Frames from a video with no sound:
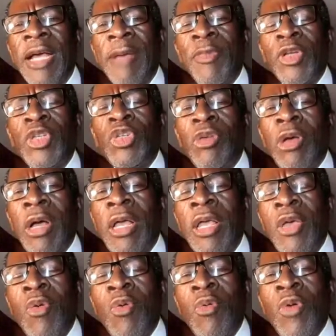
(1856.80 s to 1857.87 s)
I'm not
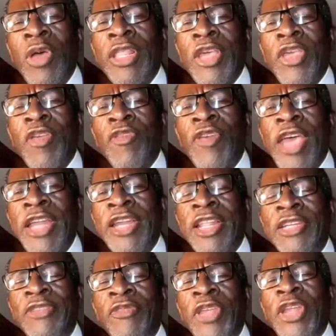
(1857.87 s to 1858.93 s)
sure whether you've heard
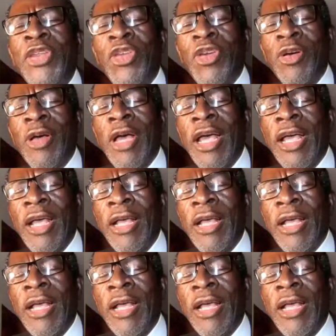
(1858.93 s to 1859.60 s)
that video,